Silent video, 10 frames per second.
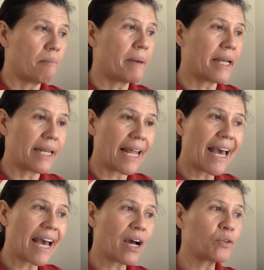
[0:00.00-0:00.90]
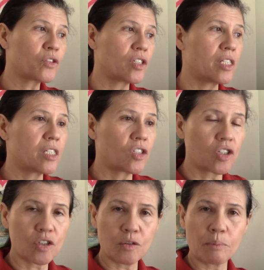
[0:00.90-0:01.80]
But now she's
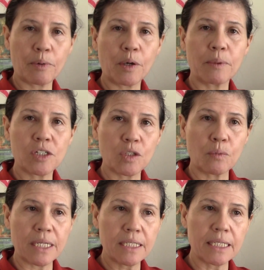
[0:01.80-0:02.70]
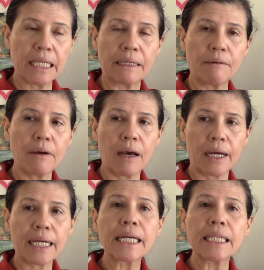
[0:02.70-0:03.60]
just to the point where she wants the
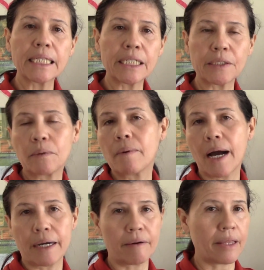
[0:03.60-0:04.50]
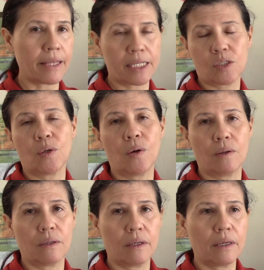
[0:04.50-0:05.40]
clear water, and that's all.